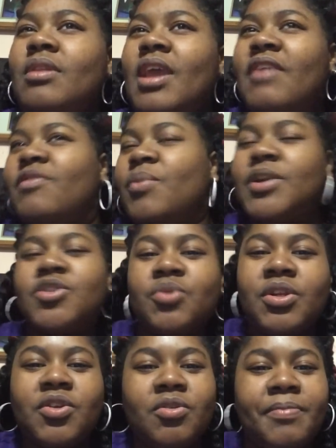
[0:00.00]
if you want to do a
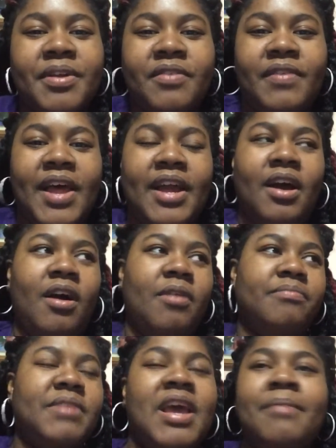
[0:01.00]
little bit of like
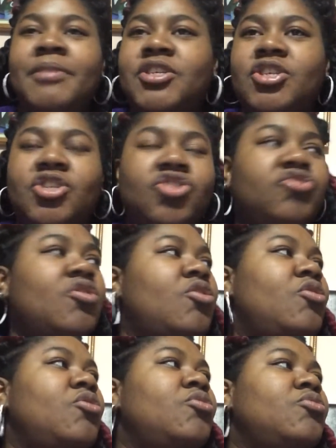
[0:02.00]
image
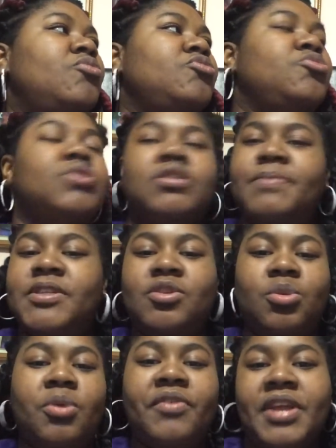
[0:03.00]
control, you could speak to
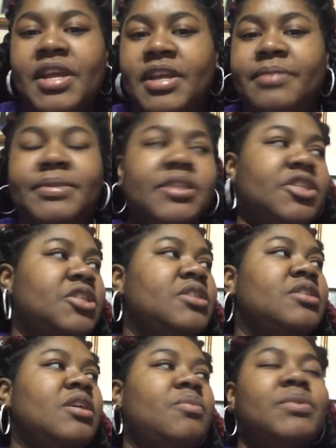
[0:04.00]
Lorianne Gibson. She's
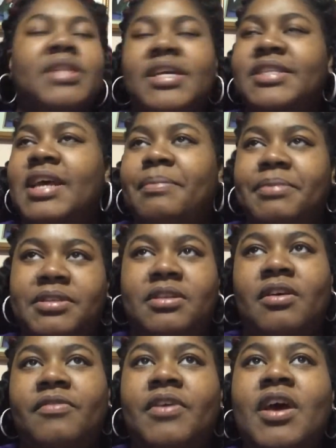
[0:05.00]
good with that type of
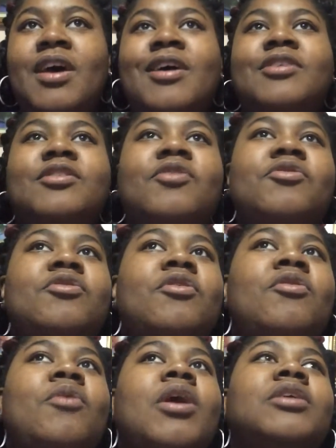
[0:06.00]
stuff. So
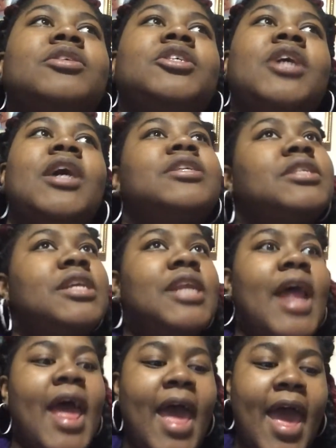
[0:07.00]
Jocelyn
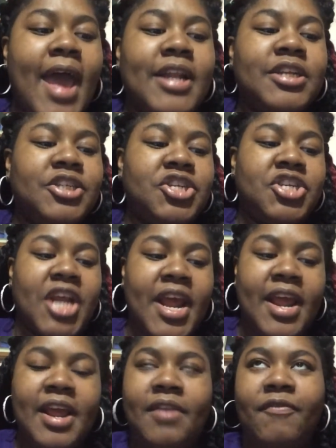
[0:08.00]
had
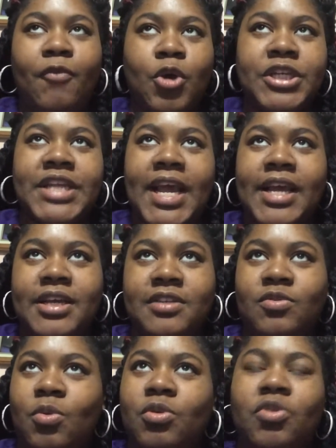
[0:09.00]
shade for days
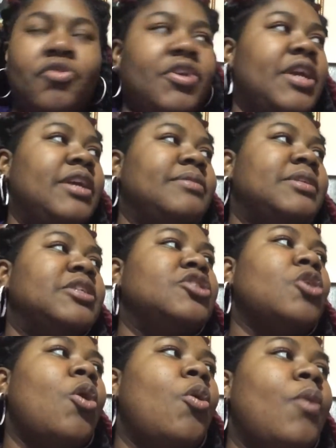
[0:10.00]
on Lorianne Gibson this
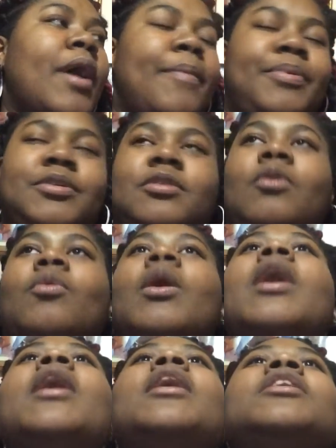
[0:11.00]
whole episode.
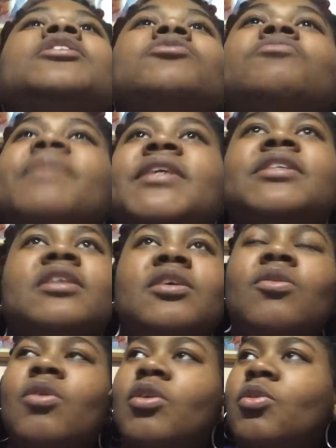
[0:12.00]
She was basically
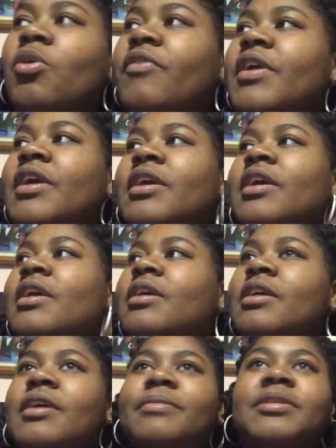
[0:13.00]
calling
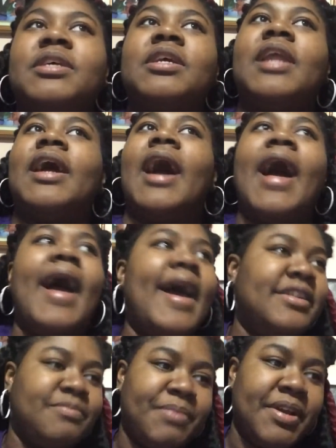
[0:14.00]
Lorianne Gibson like a
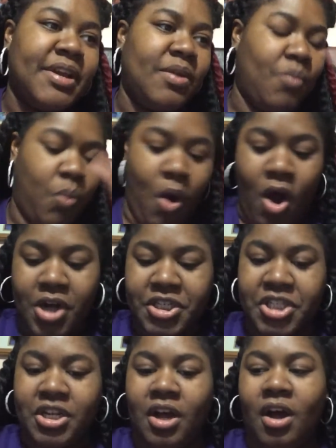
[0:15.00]
has been,
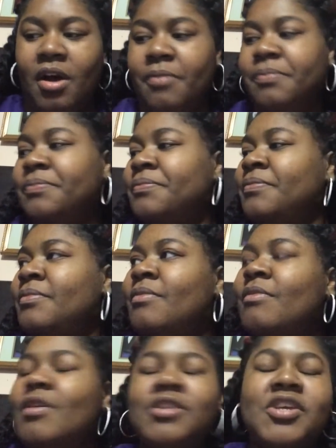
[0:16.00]
washed up,
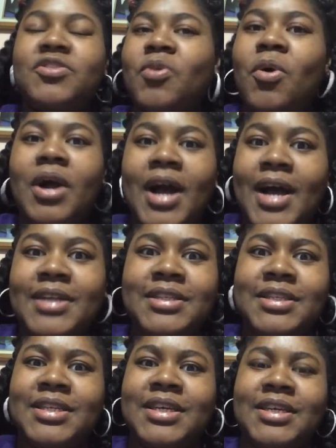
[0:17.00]
just all kinds
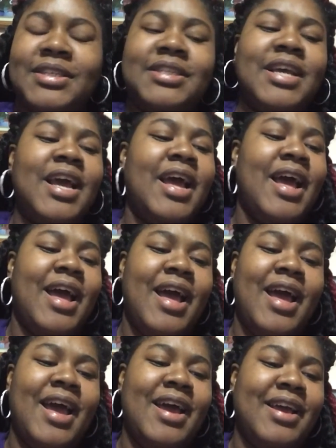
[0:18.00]
of things.
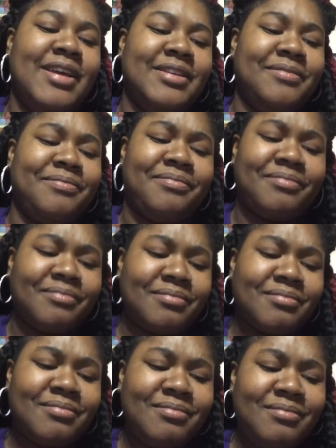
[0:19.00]
And
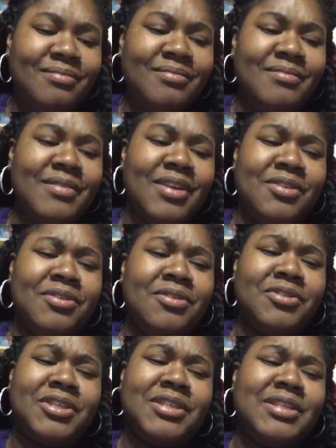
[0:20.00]

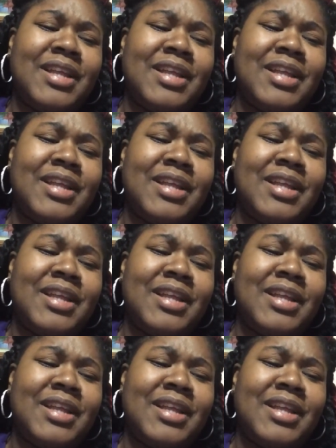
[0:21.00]
she's